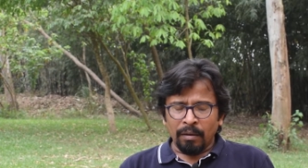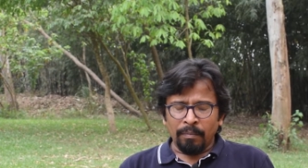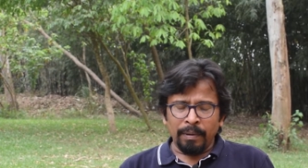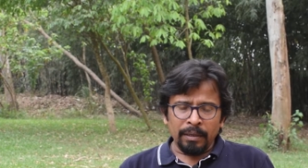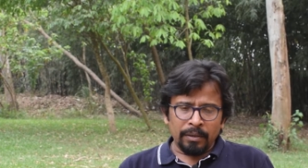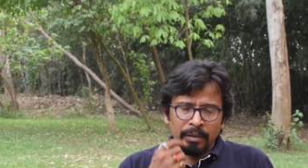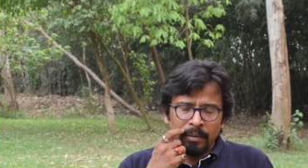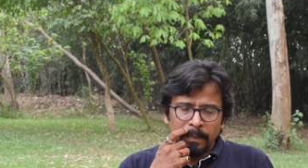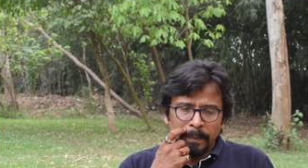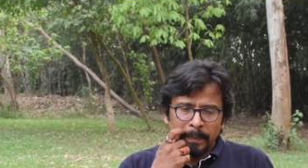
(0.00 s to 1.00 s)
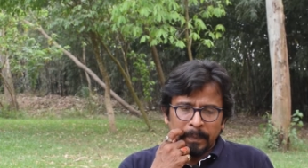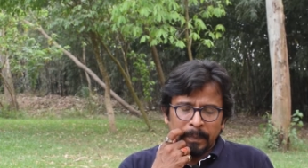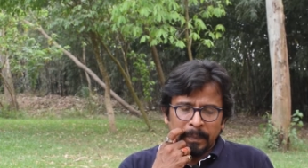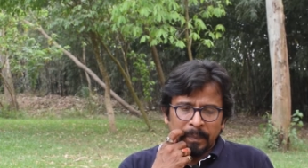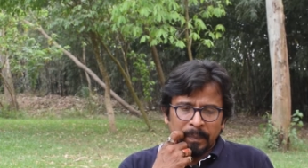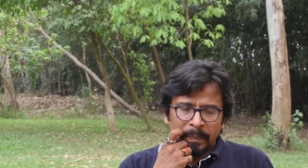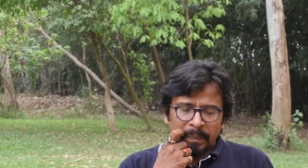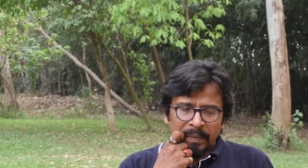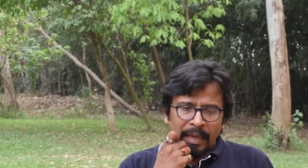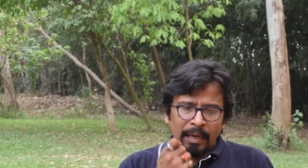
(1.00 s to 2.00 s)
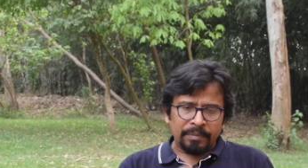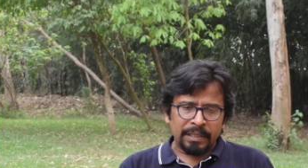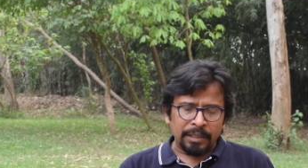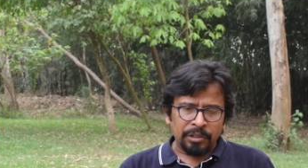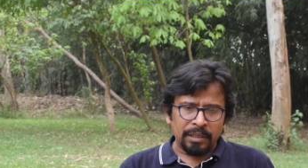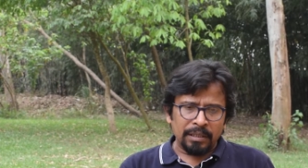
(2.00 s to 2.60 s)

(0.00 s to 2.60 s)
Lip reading: But abstraction